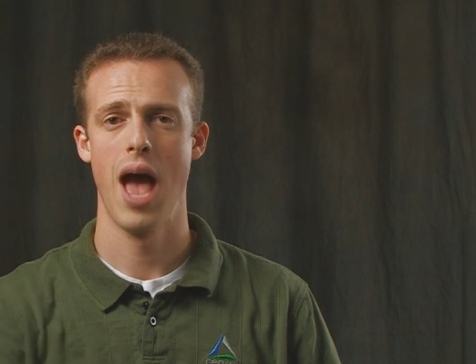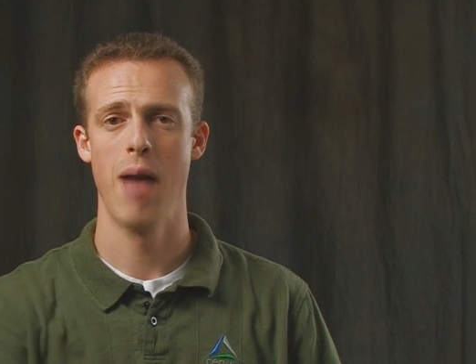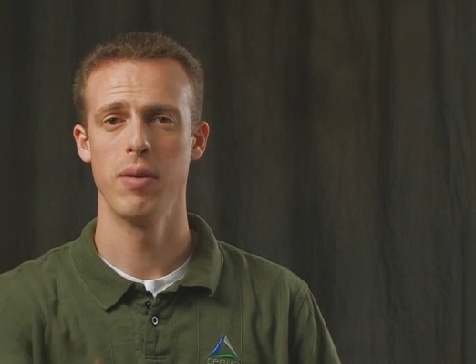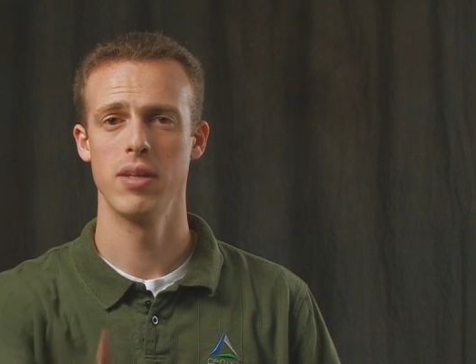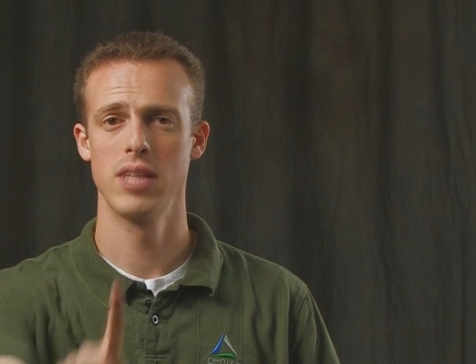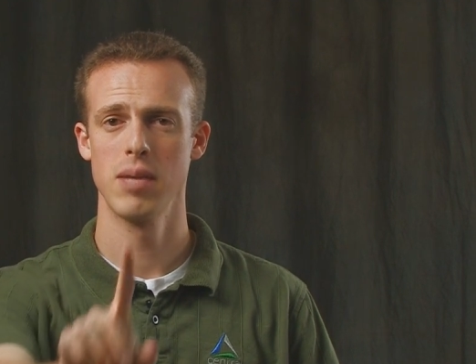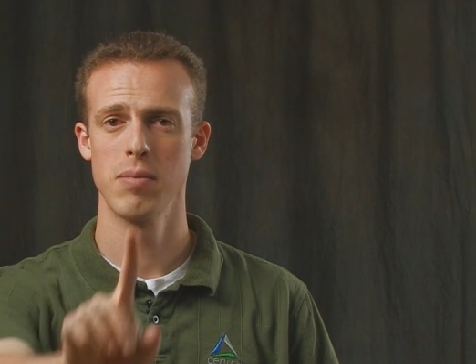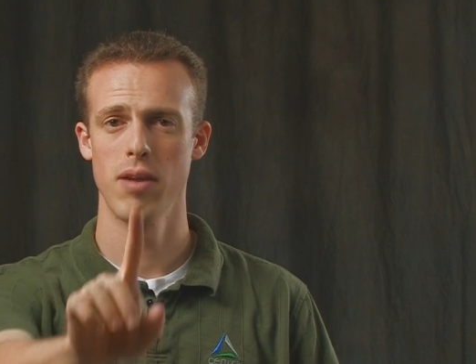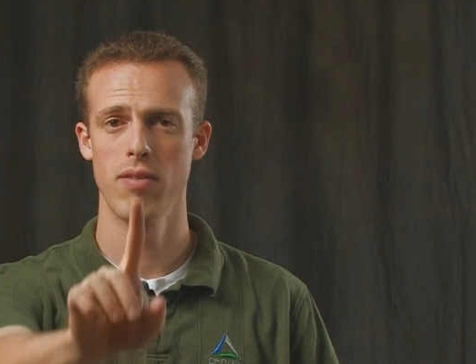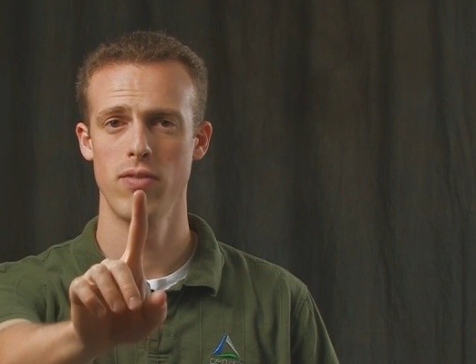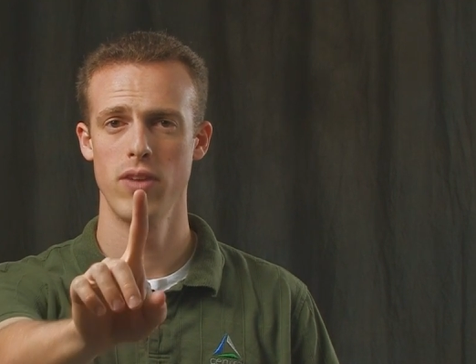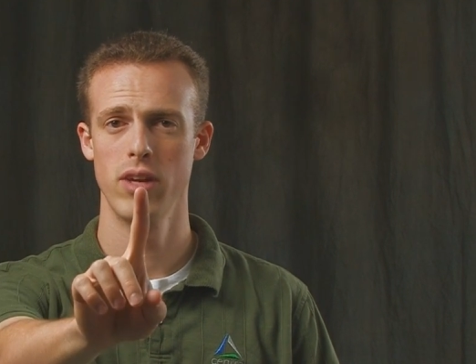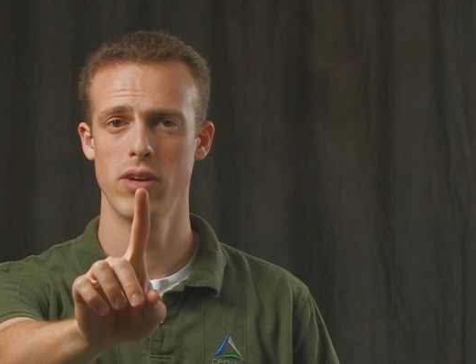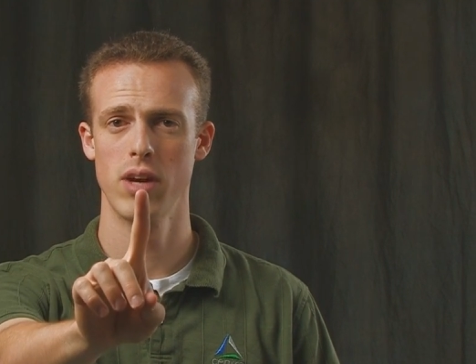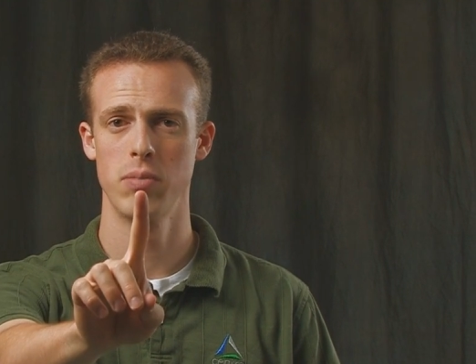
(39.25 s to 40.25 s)
I'm going to take my
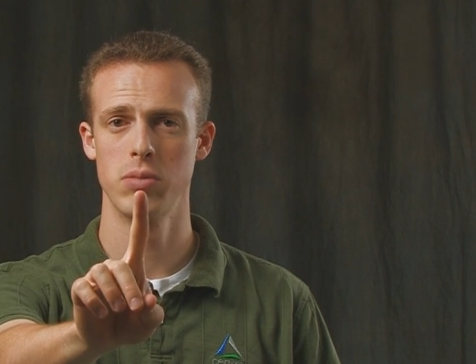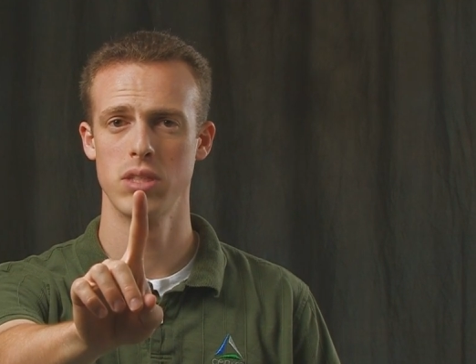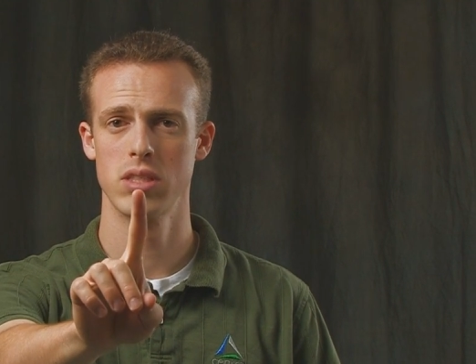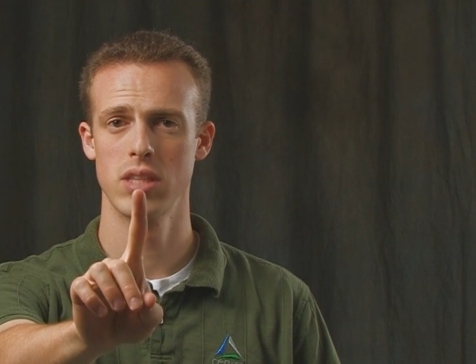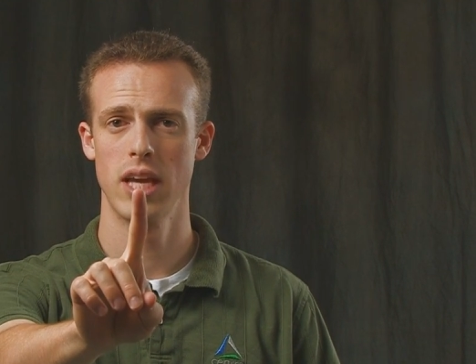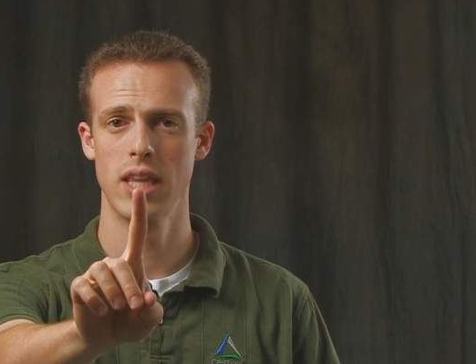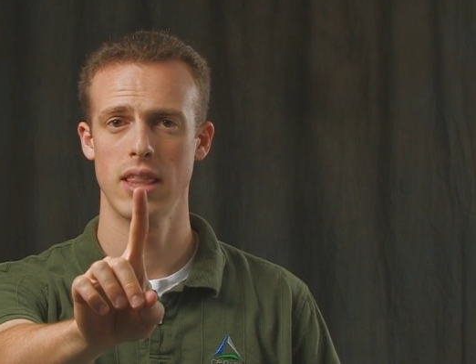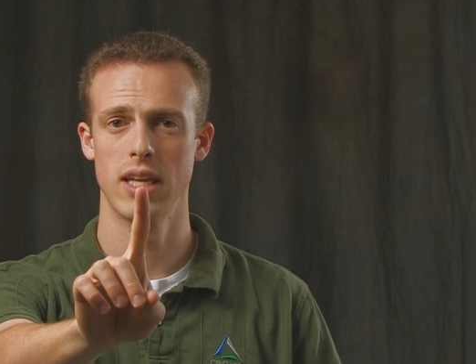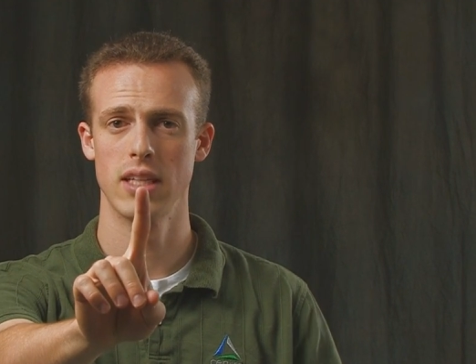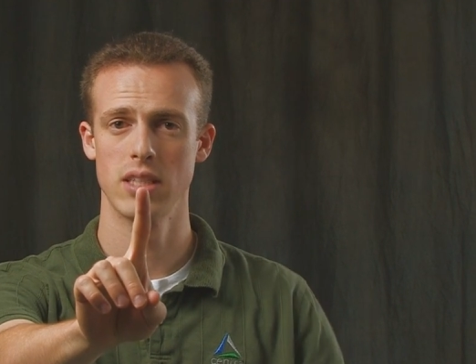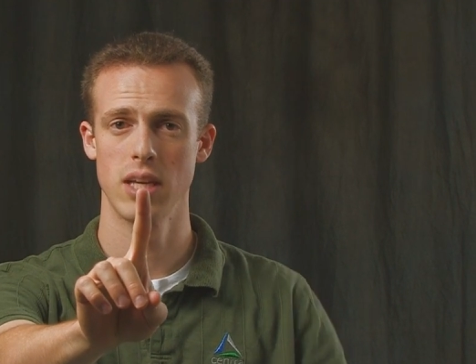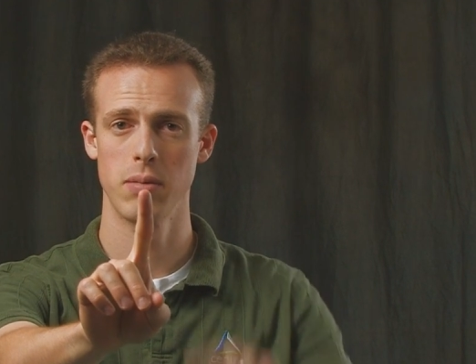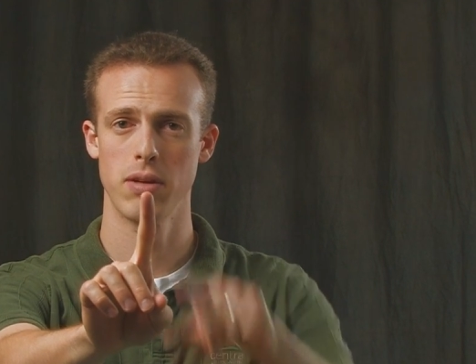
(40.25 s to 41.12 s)
finger up just like this.